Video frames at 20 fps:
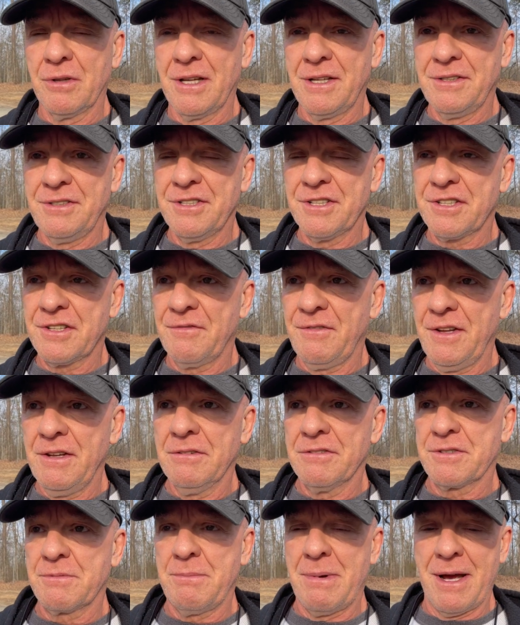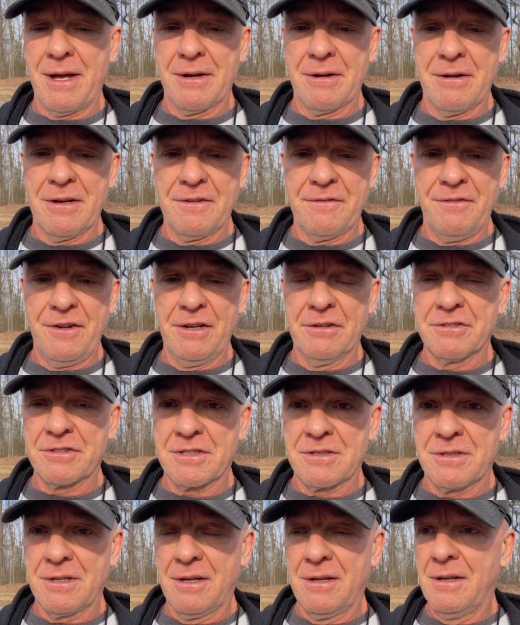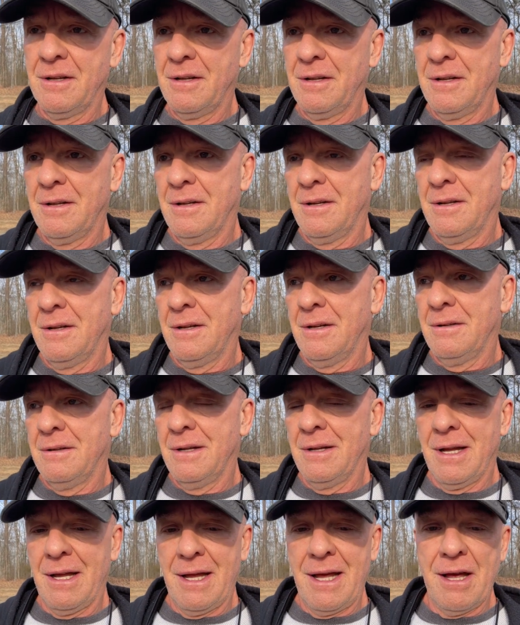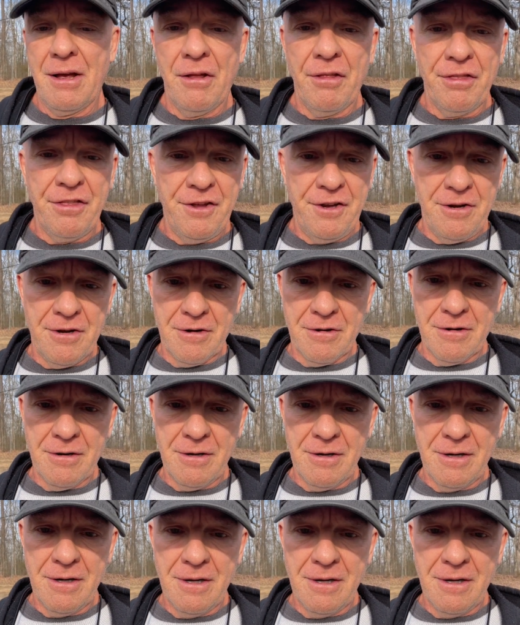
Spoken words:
It just feels better. It feels healthier.